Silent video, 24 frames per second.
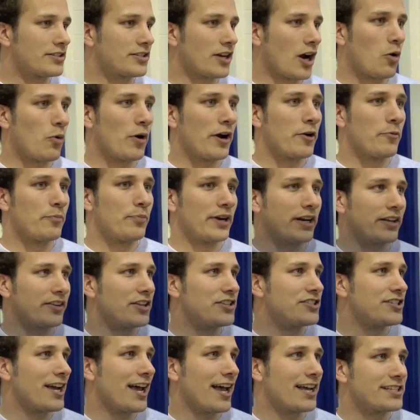It's our way of bringing the
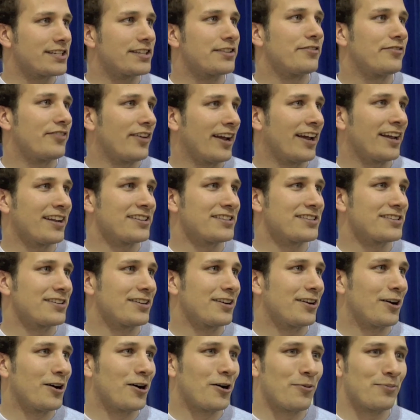Jazz to the fans.
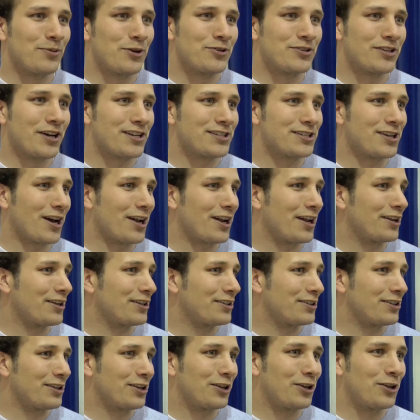Utah's got a
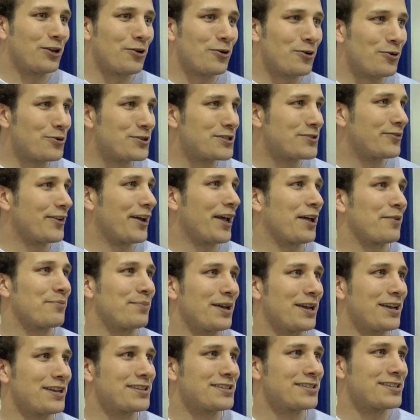huge fan
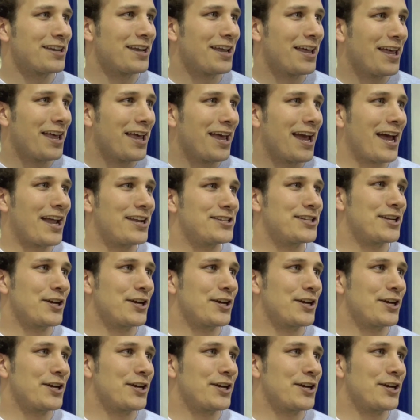base, and